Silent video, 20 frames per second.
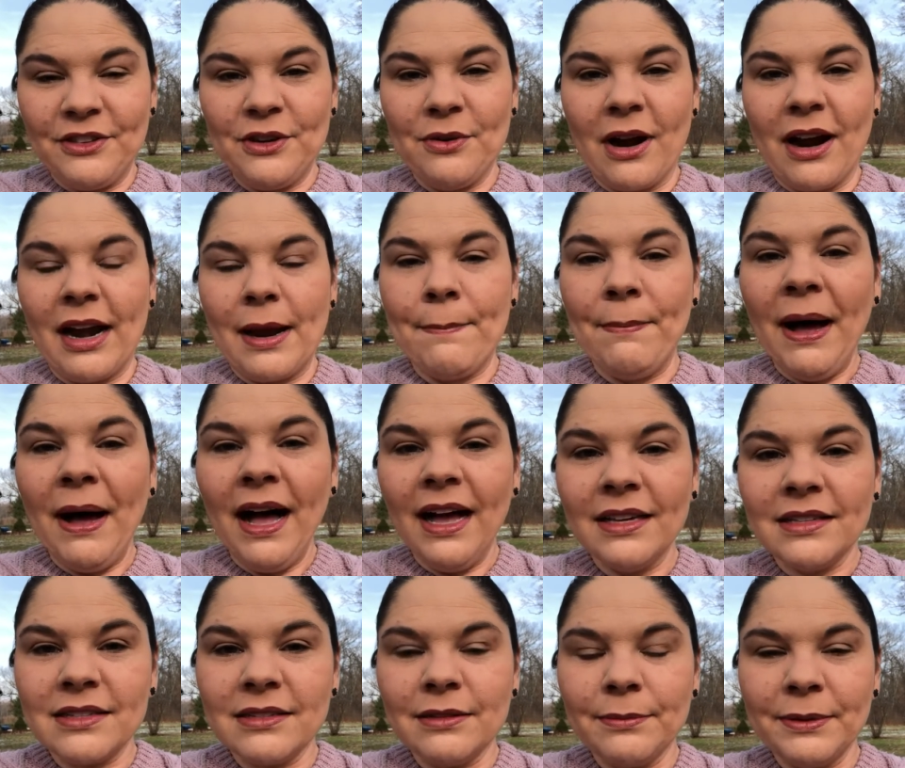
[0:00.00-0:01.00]
you are a
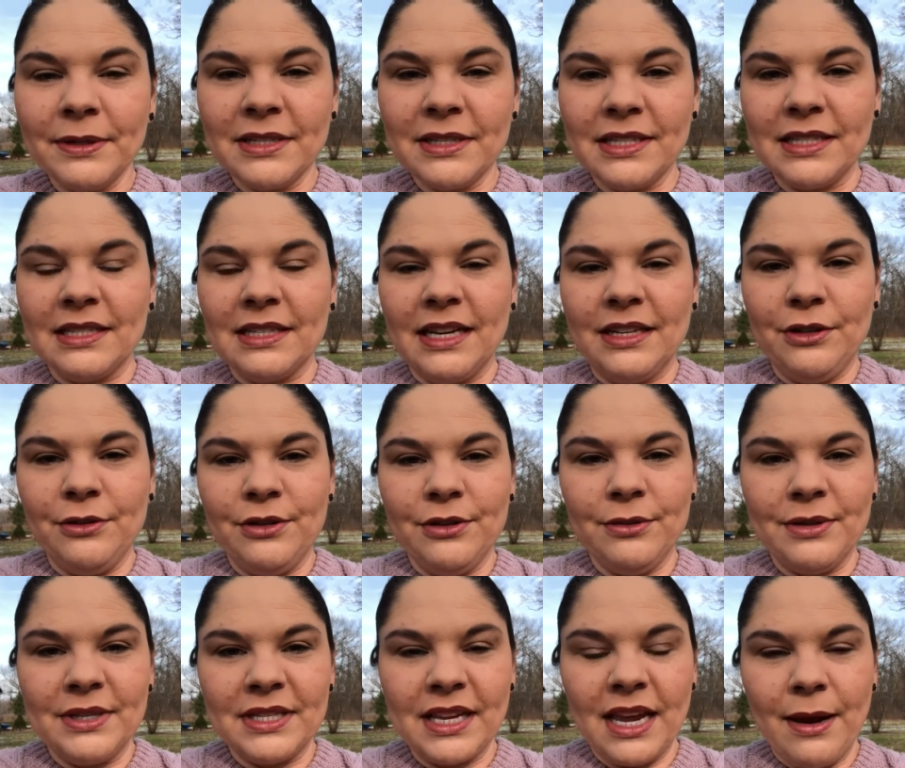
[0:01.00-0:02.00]
puzzle person and you
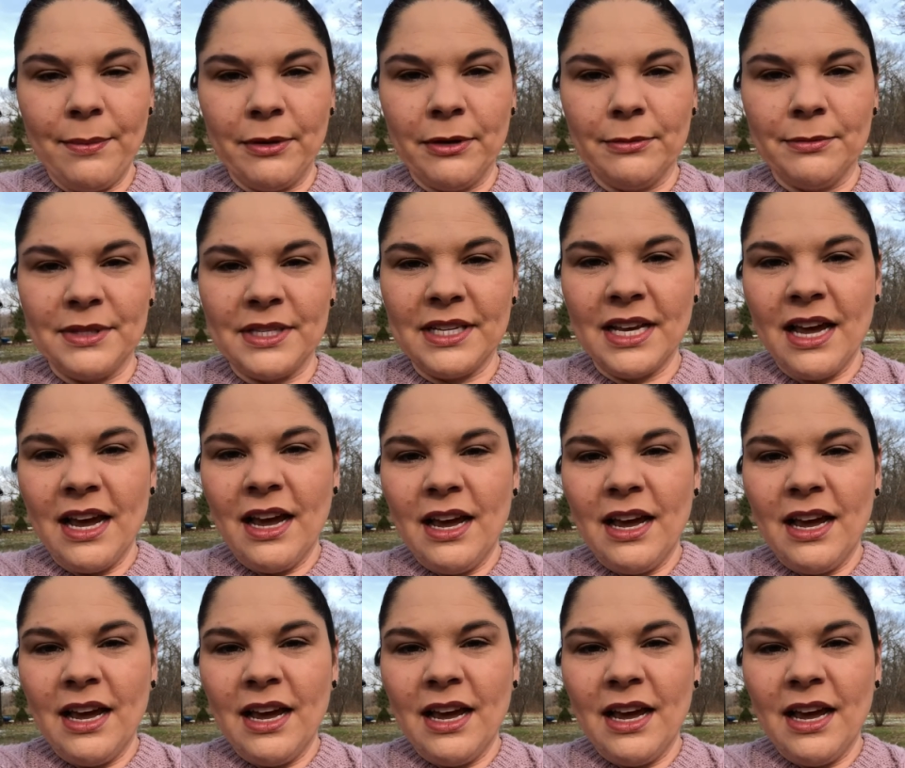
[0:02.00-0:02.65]
do escape rooms